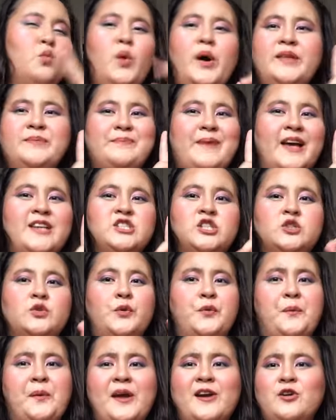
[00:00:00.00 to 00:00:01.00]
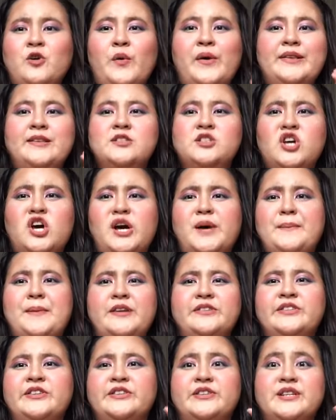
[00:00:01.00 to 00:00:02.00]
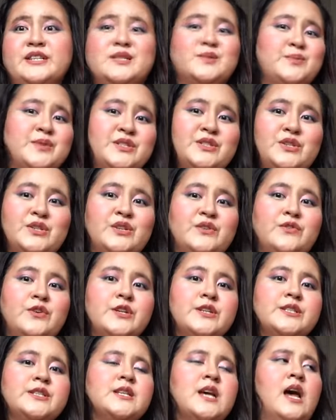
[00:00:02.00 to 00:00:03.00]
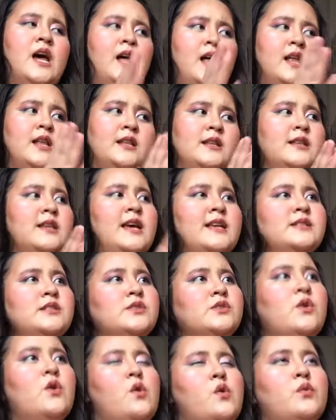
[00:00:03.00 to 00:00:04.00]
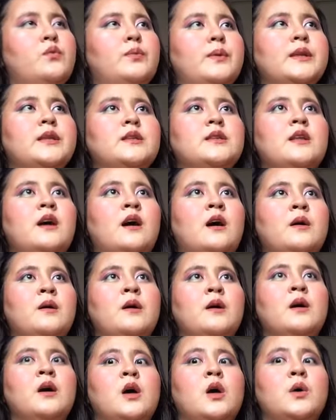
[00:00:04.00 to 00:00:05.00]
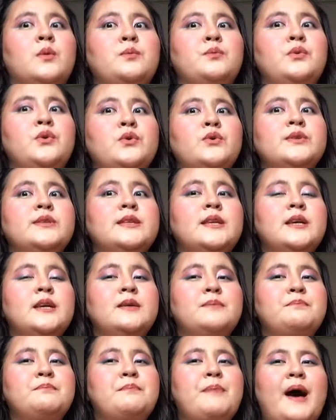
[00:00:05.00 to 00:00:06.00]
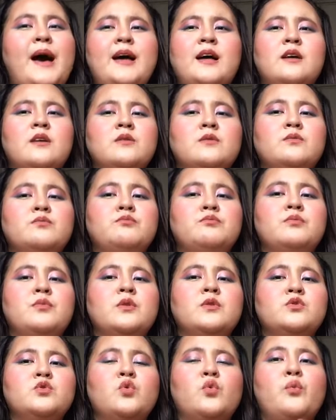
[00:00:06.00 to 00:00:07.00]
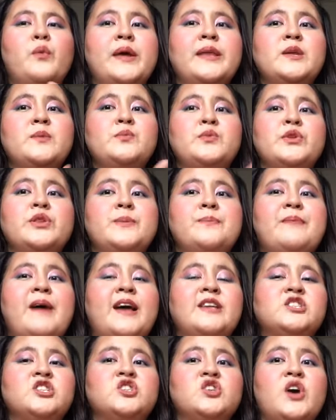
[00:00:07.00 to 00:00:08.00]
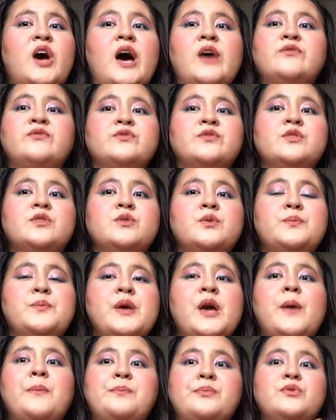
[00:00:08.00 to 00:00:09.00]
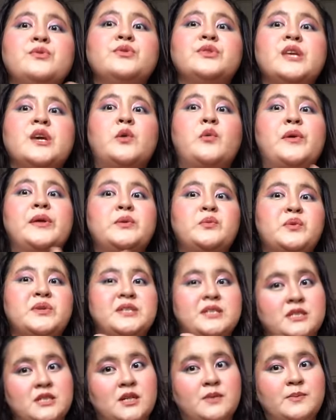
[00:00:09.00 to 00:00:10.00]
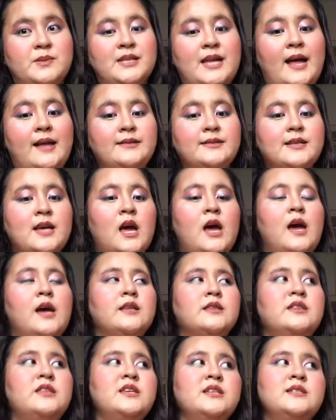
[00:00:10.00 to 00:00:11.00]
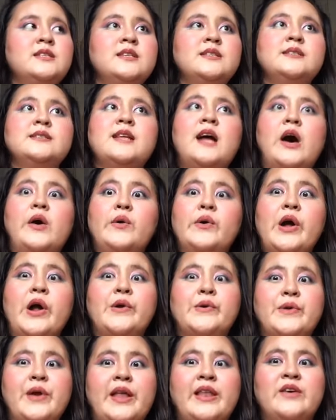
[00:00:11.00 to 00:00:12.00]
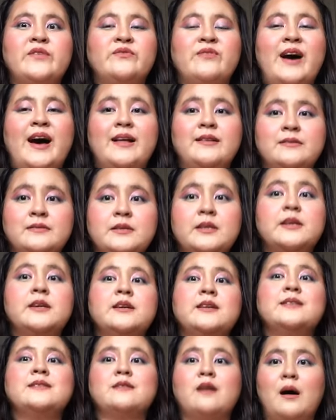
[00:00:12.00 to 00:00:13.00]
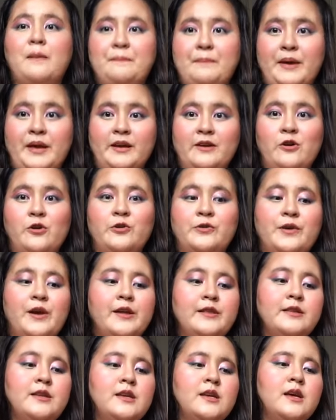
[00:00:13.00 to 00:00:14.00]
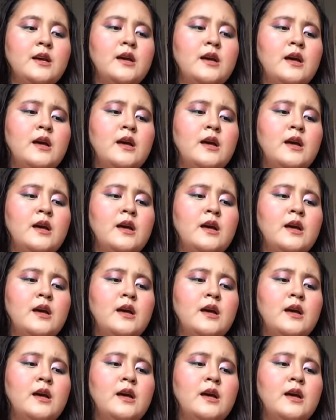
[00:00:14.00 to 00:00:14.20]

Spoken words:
One pageant we are going to talk about here is Miss Universe. Let's go with the beauty to win a beauty pageant, you have to be a beauty queen with a substance. This is now a relevant topic already.